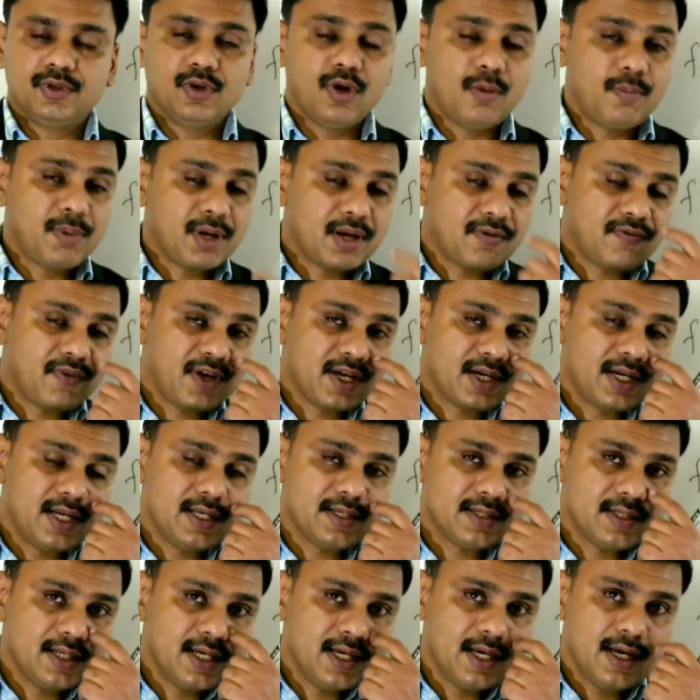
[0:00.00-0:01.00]
Doppler
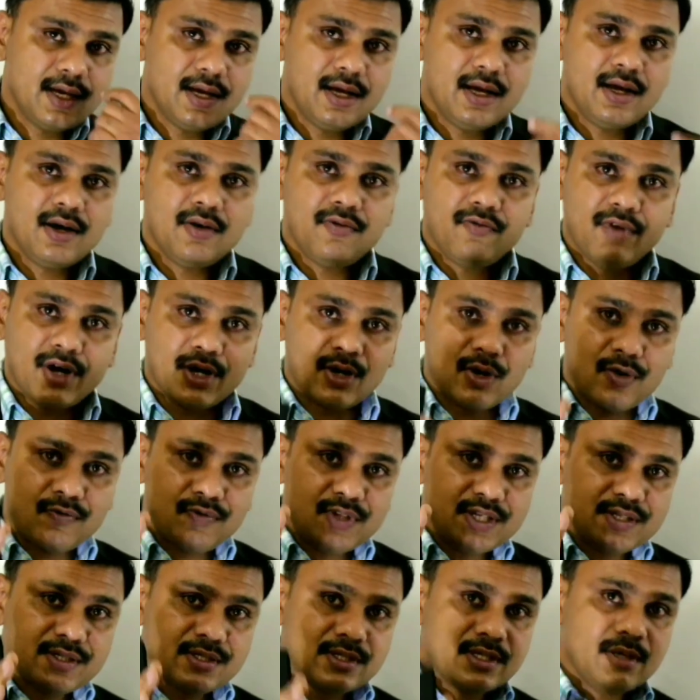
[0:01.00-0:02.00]
effect is the one
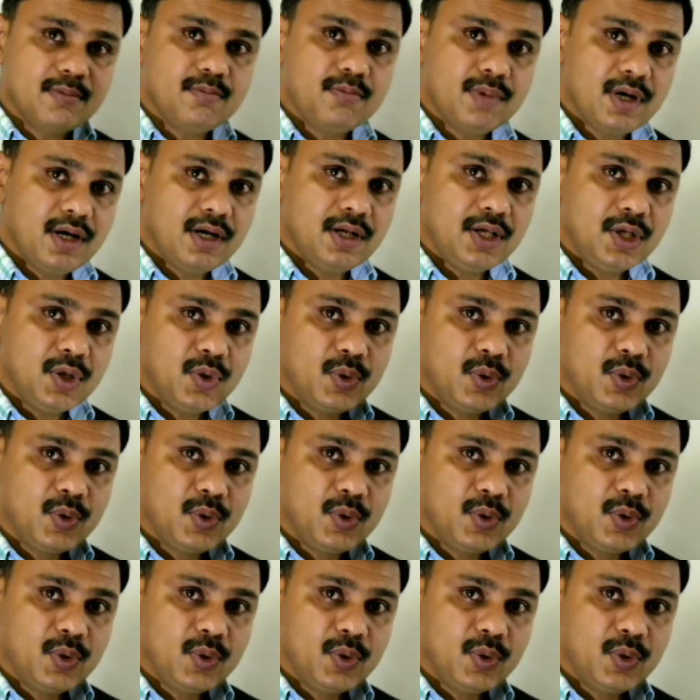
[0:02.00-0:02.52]
of the simple